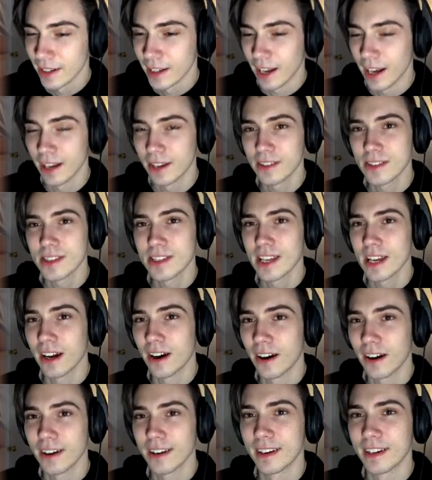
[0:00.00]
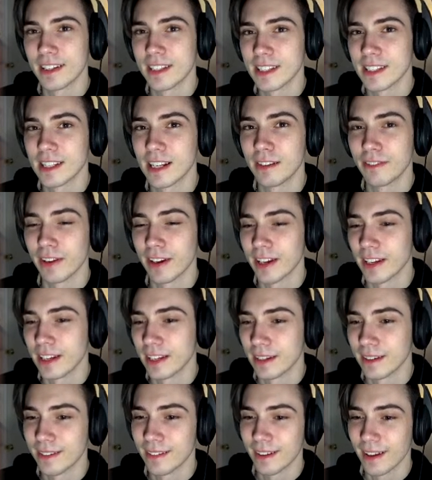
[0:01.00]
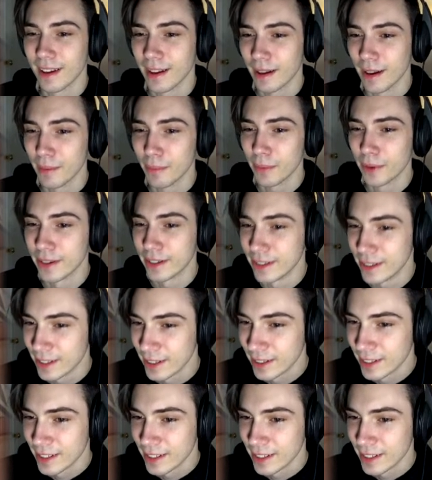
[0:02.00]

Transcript: I also say Anna instead of Anna. I'm weird.